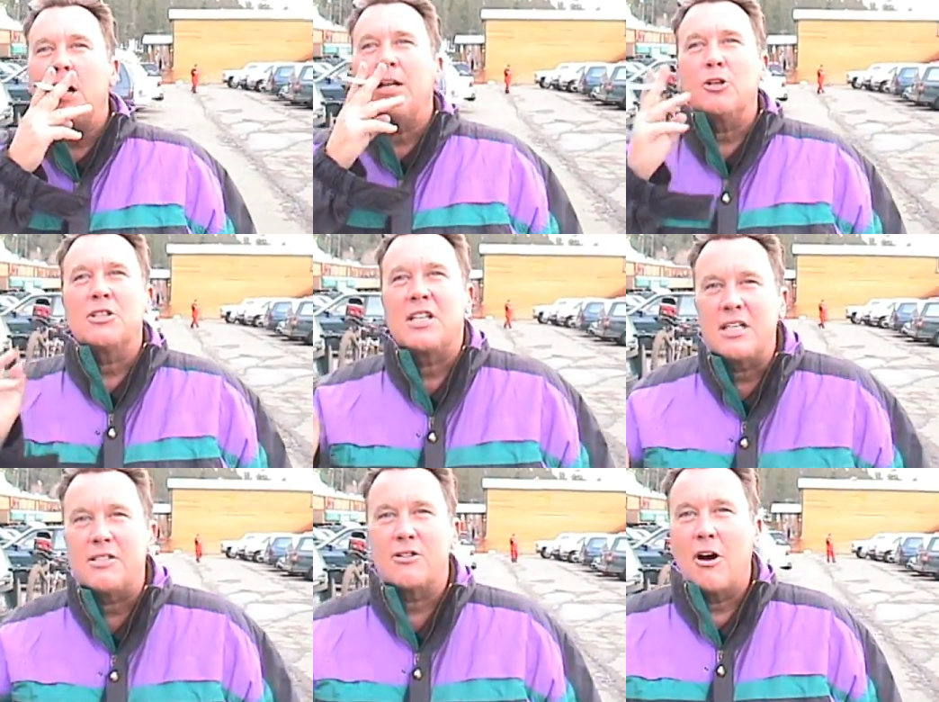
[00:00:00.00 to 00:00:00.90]
I don't
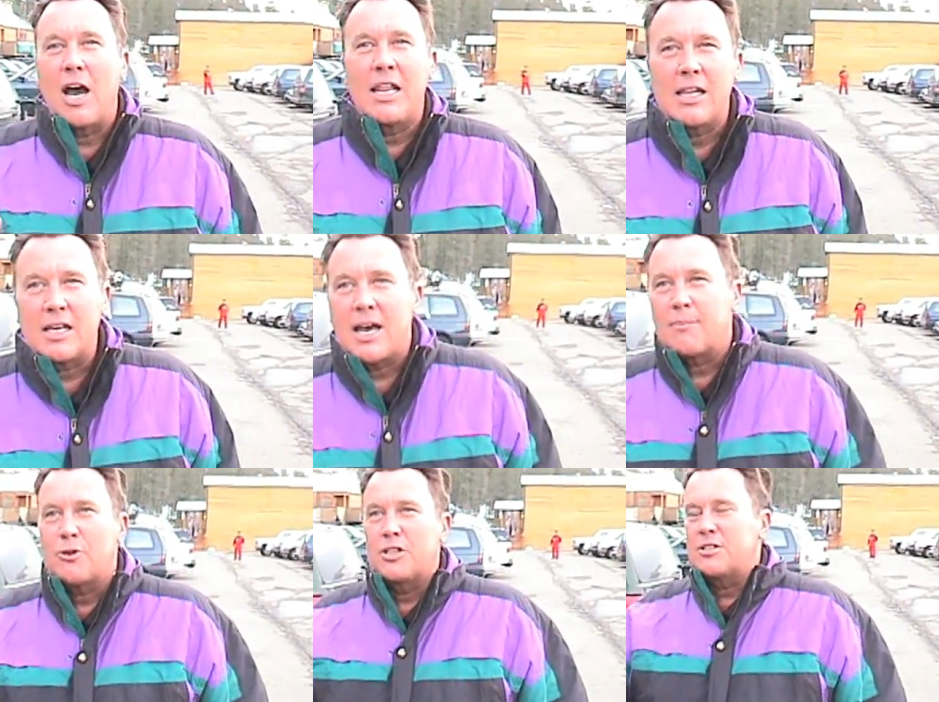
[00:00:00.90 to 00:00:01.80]
think so. I think
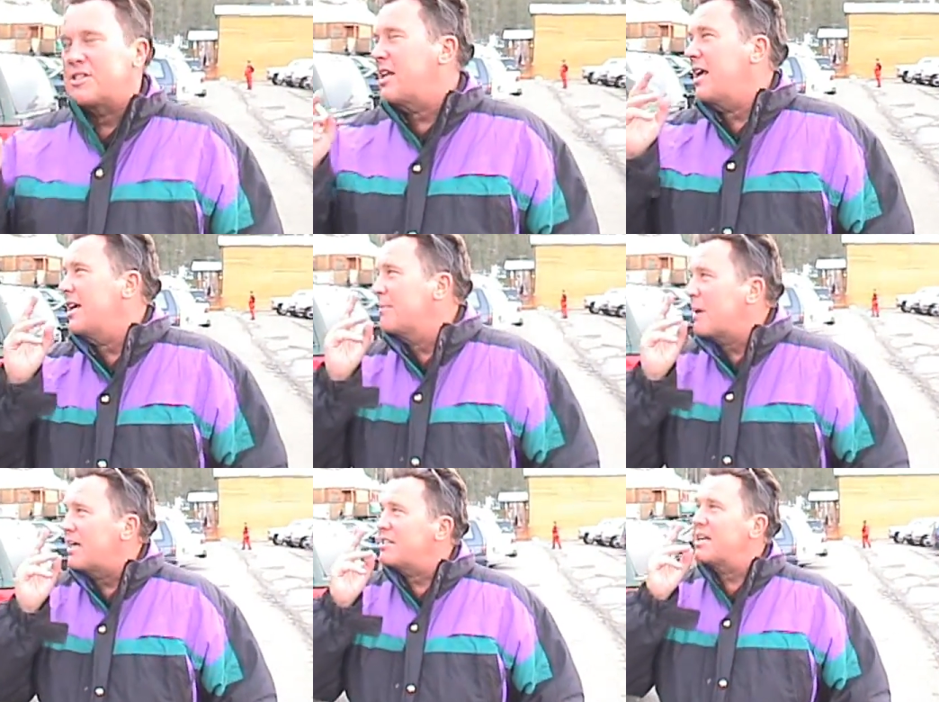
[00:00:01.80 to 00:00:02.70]
I'm going to stay in
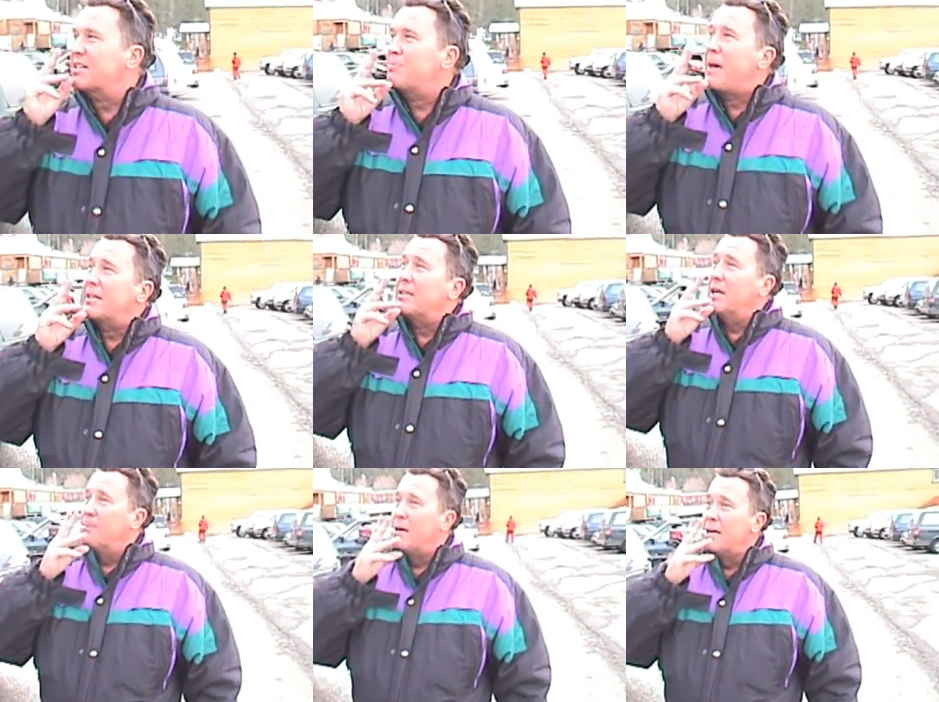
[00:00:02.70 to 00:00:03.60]
my sex
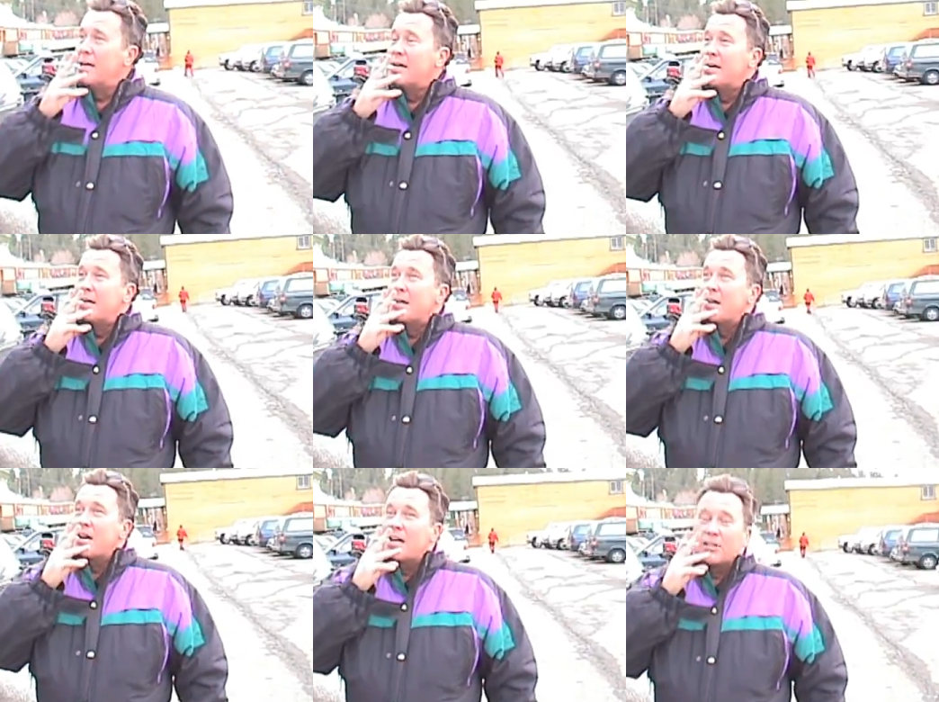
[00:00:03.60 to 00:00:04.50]
bathtub
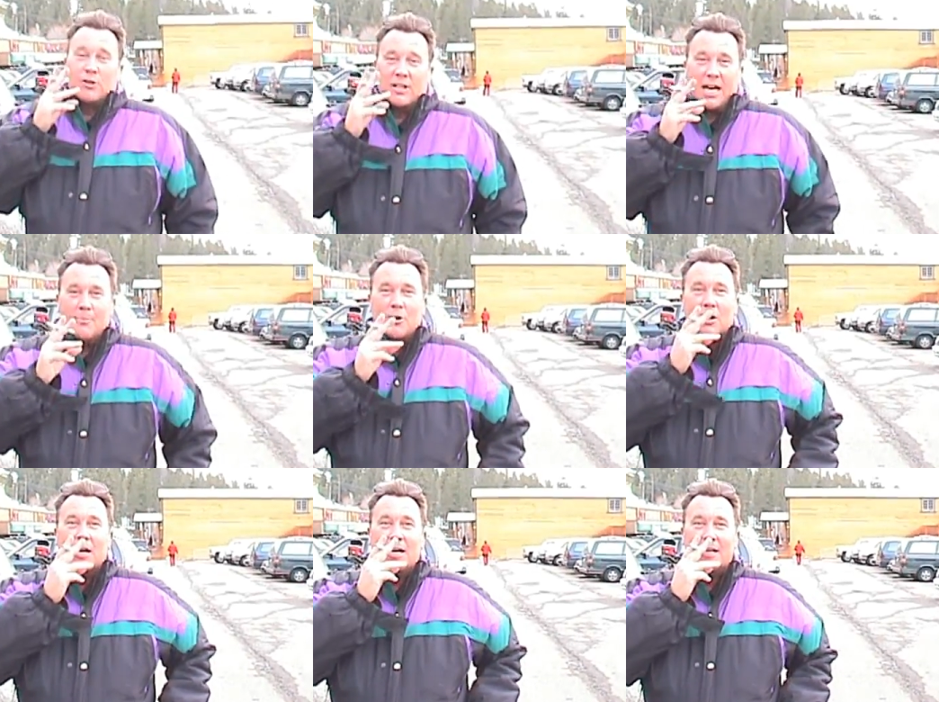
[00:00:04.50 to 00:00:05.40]
and go gamble,
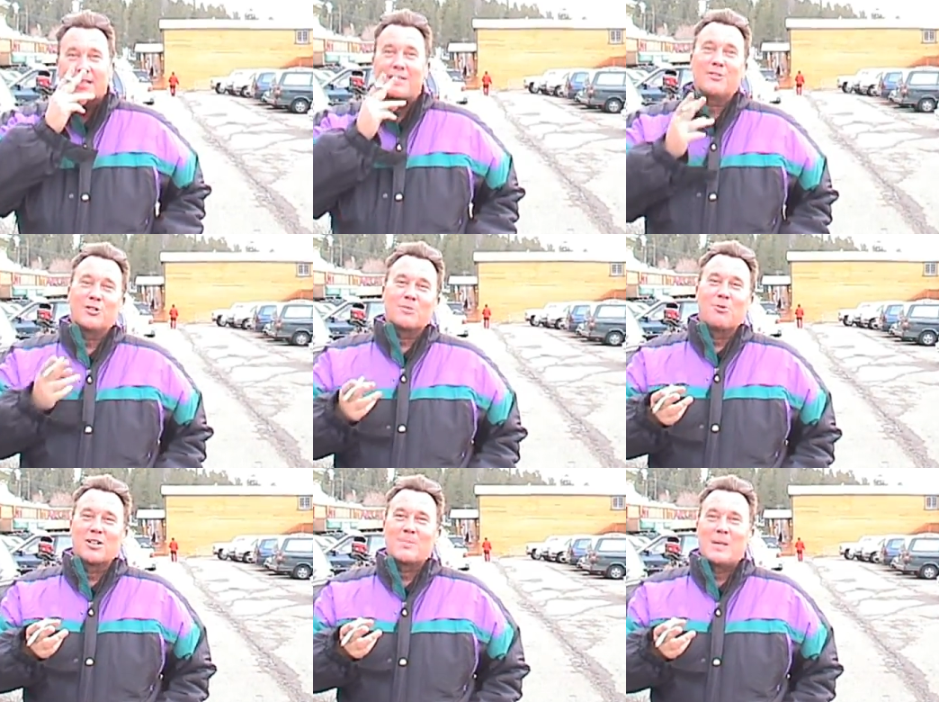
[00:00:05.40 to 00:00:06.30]
even though it's
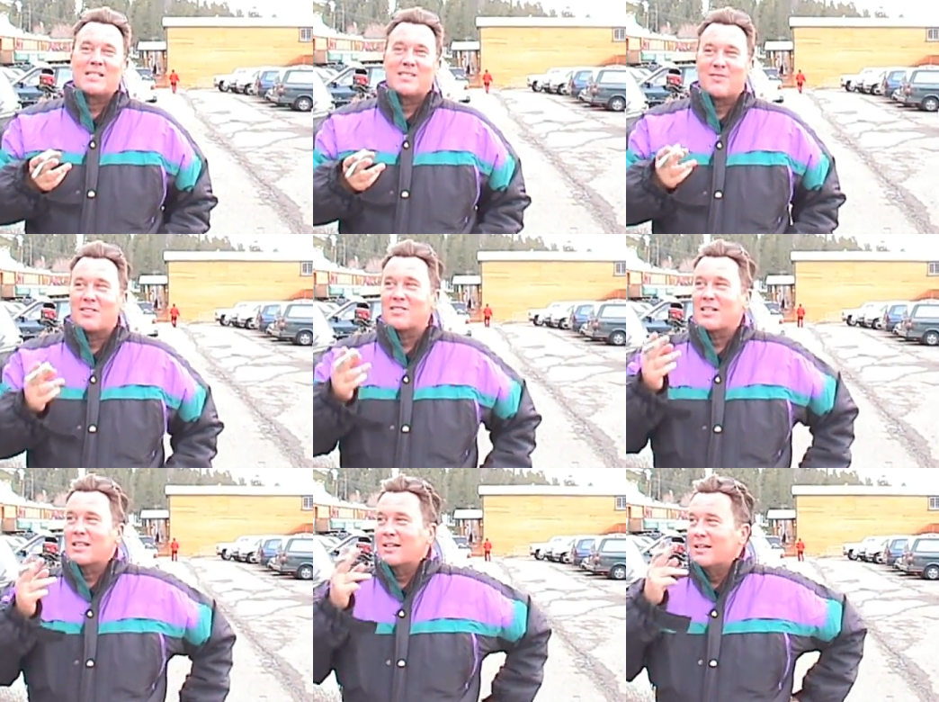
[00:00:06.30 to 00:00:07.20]
more expensive than skiing.